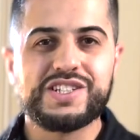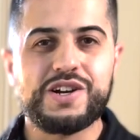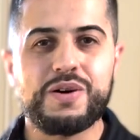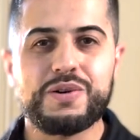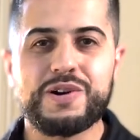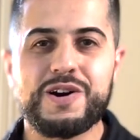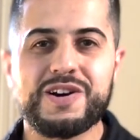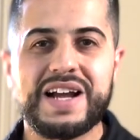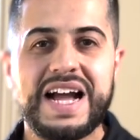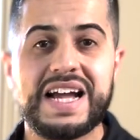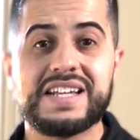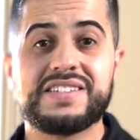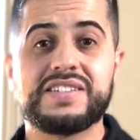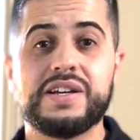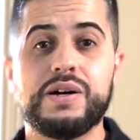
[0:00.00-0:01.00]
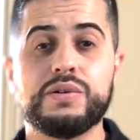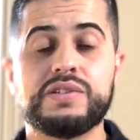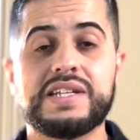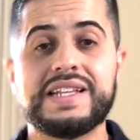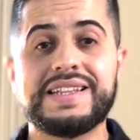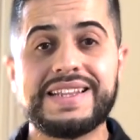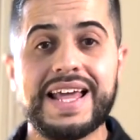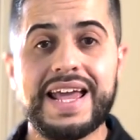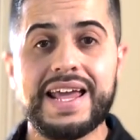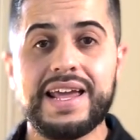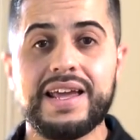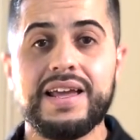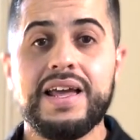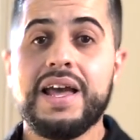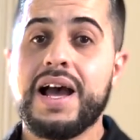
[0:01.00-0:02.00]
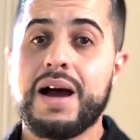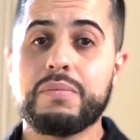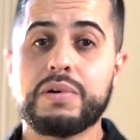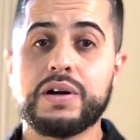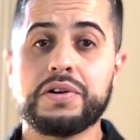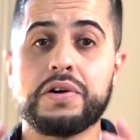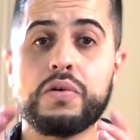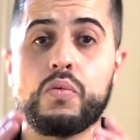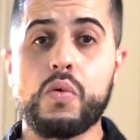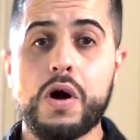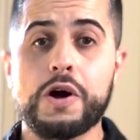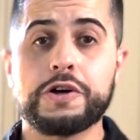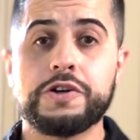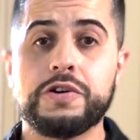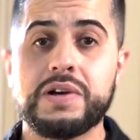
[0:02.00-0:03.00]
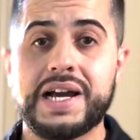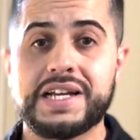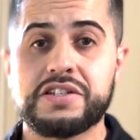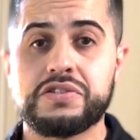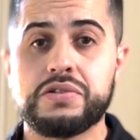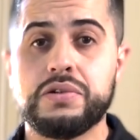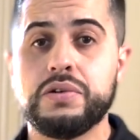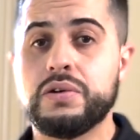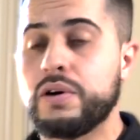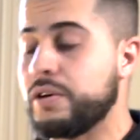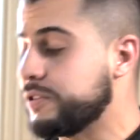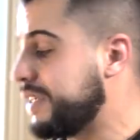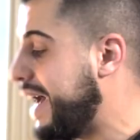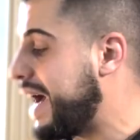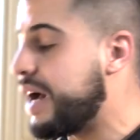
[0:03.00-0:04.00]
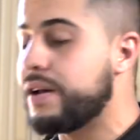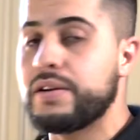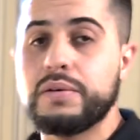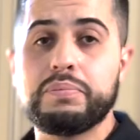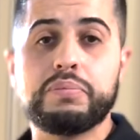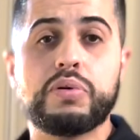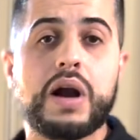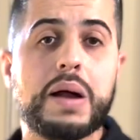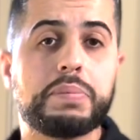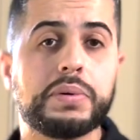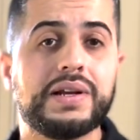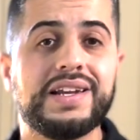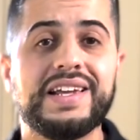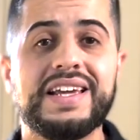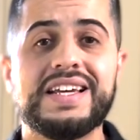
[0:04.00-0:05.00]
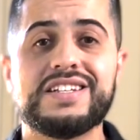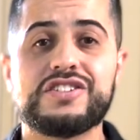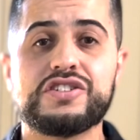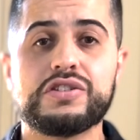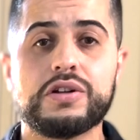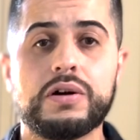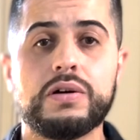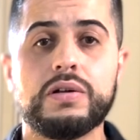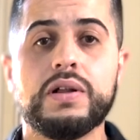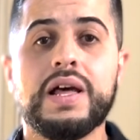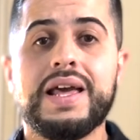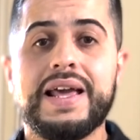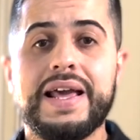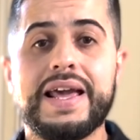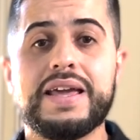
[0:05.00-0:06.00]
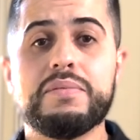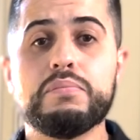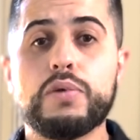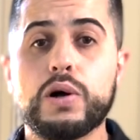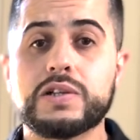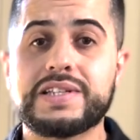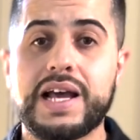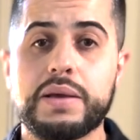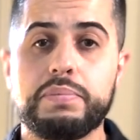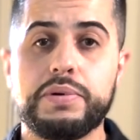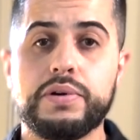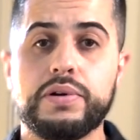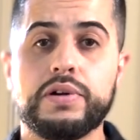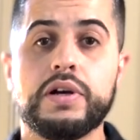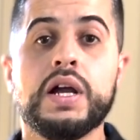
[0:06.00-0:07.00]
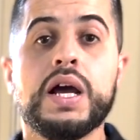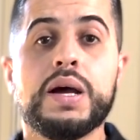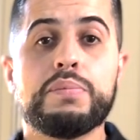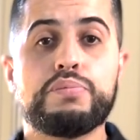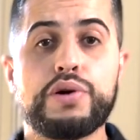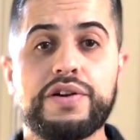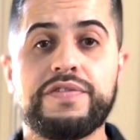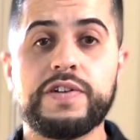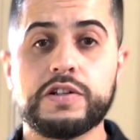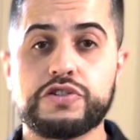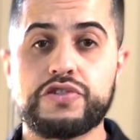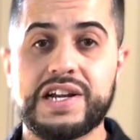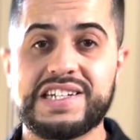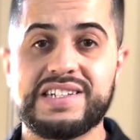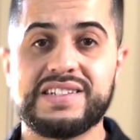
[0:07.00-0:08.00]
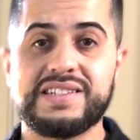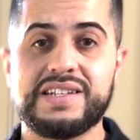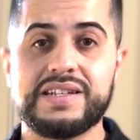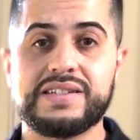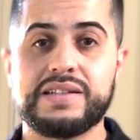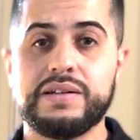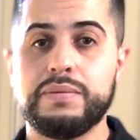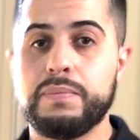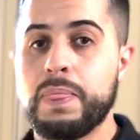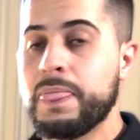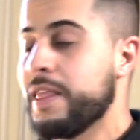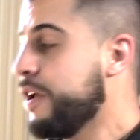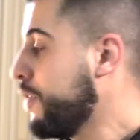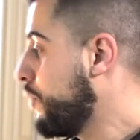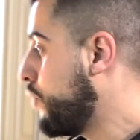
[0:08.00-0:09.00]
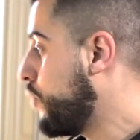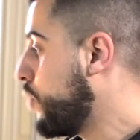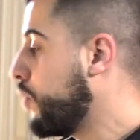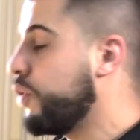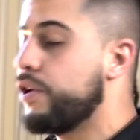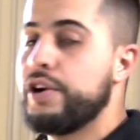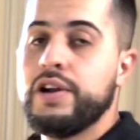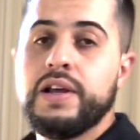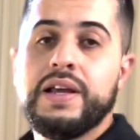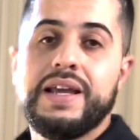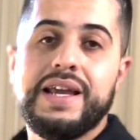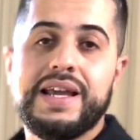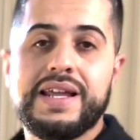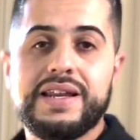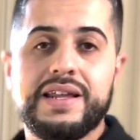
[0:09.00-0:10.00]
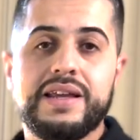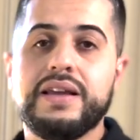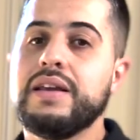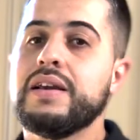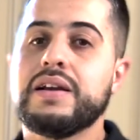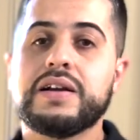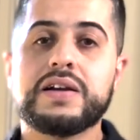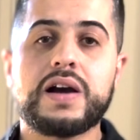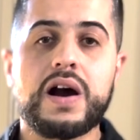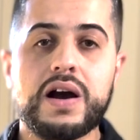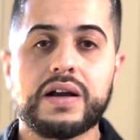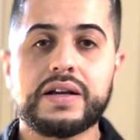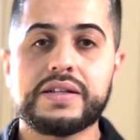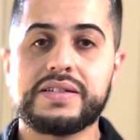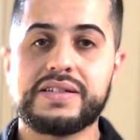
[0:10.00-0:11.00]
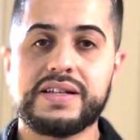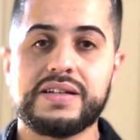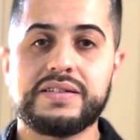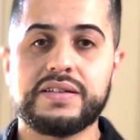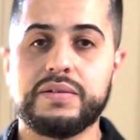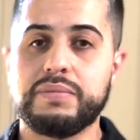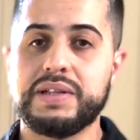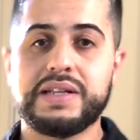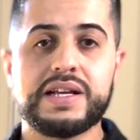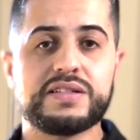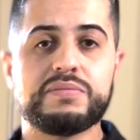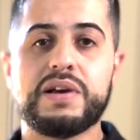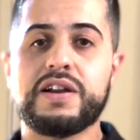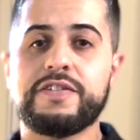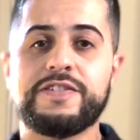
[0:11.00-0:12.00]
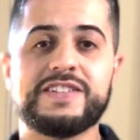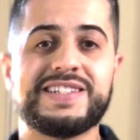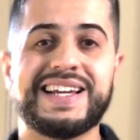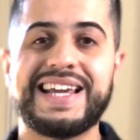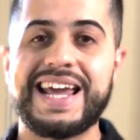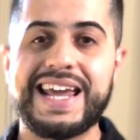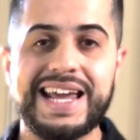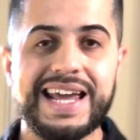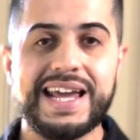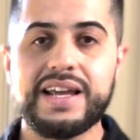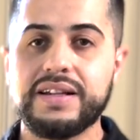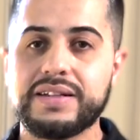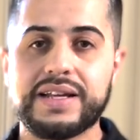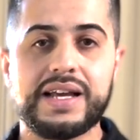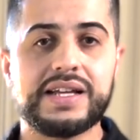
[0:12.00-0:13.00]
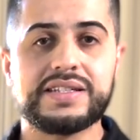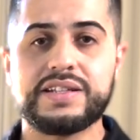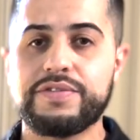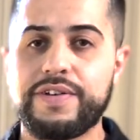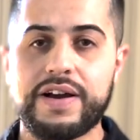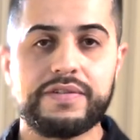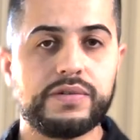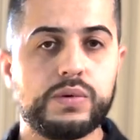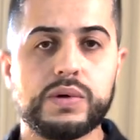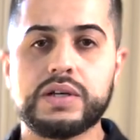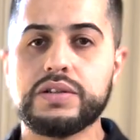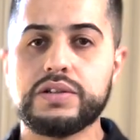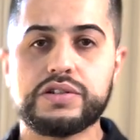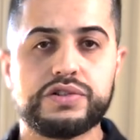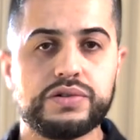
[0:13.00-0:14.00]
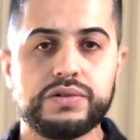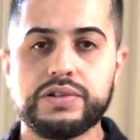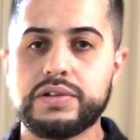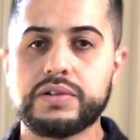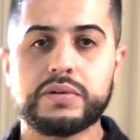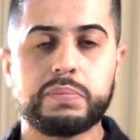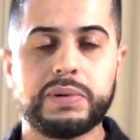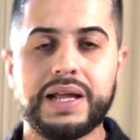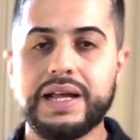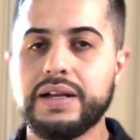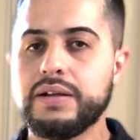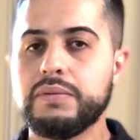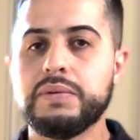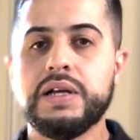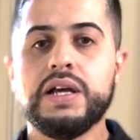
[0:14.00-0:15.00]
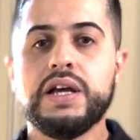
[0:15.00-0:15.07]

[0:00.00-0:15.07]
going on, guys? So today I'm gonna walk you guys through on how to properly install a MultiPure pre-filtration system for any Kangen system. It doesn't matter if it's the K8, the SD501, the Junior, the Platinum.